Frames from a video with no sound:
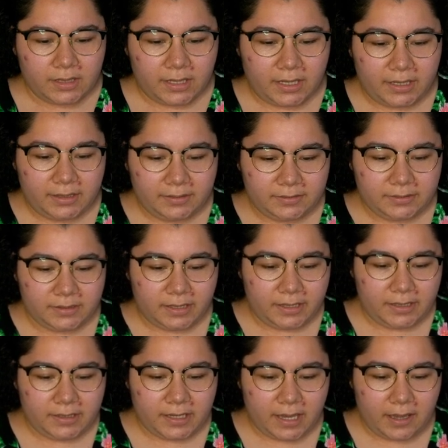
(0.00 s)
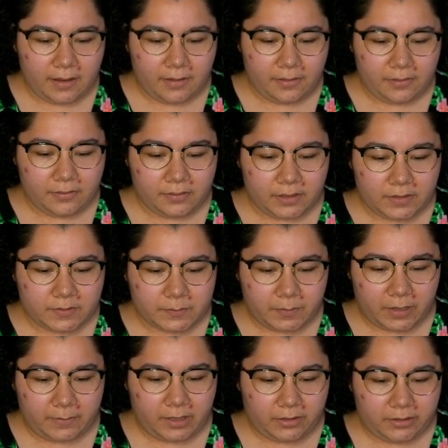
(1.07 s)
I like how it's
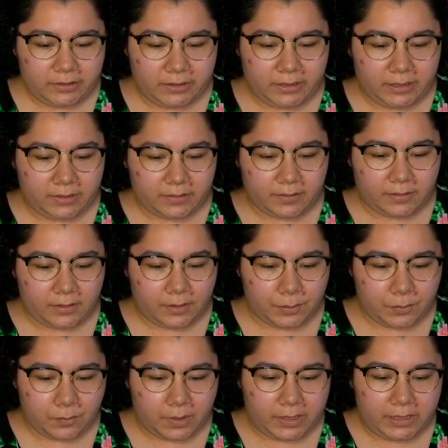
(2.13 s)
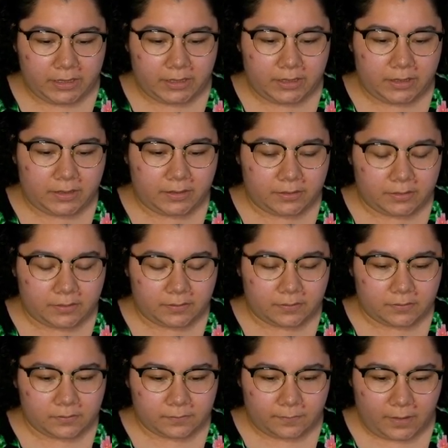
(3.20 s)
primarily like a white and
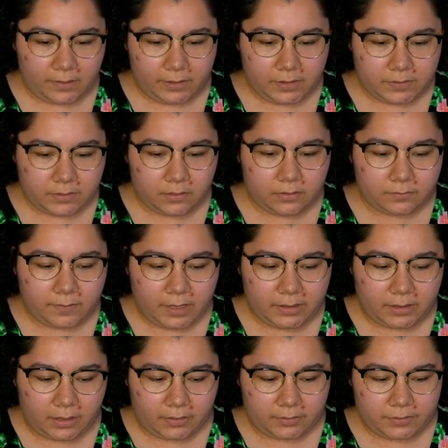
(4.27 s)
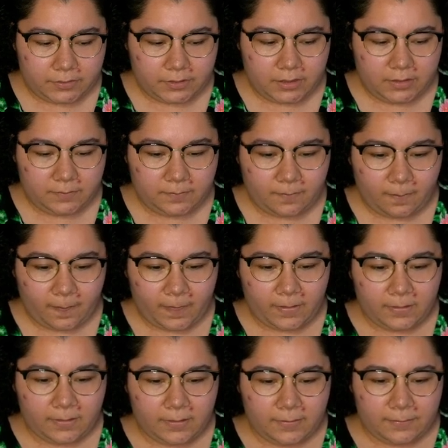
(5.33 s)
a very dull red color scheme,
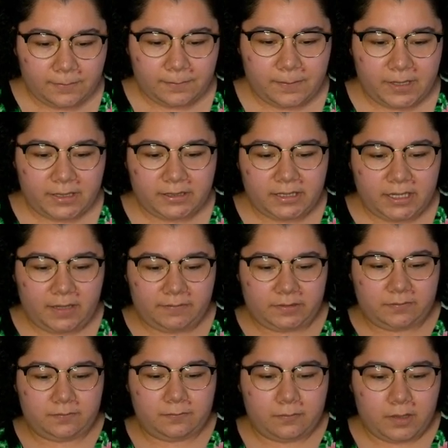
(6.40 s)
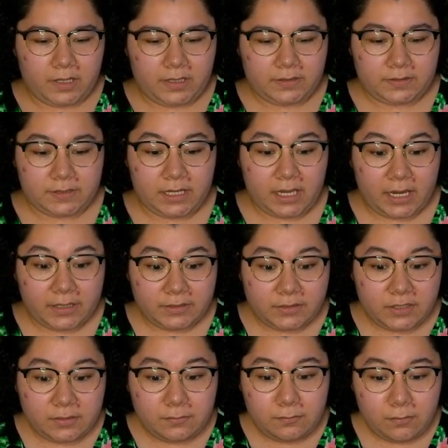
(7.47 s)
but they have some white. I
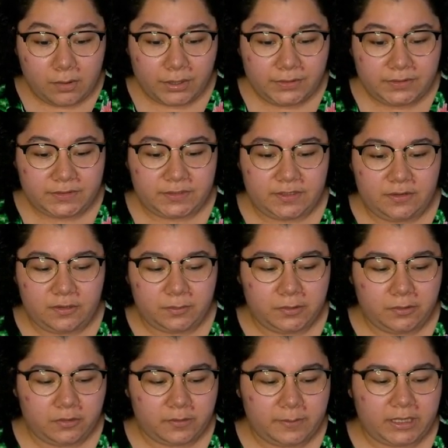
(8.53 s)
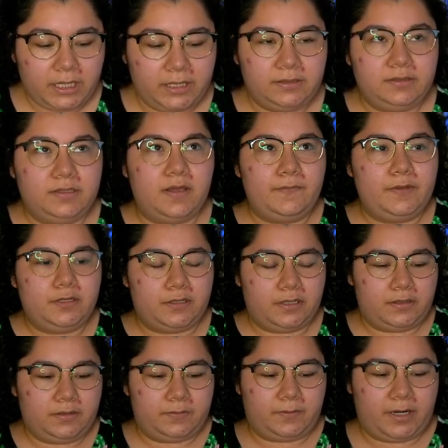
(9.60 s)
see one single blue ornament. I love the
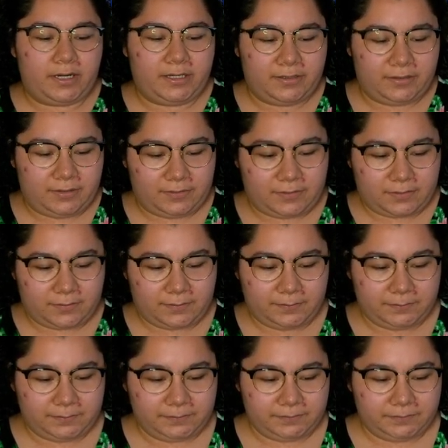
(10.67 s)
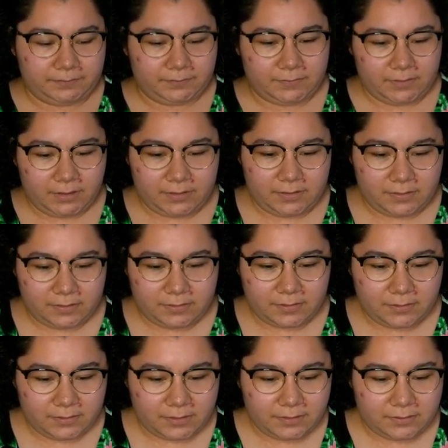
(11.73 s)
color variety in this. This is
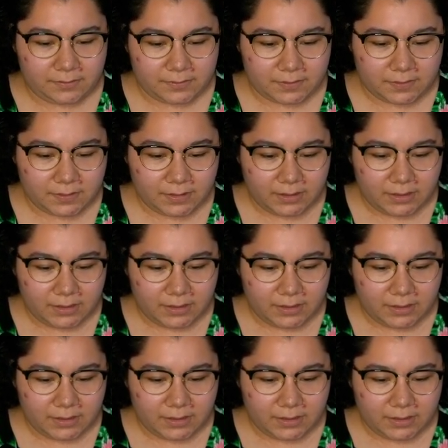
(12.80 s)
so cute.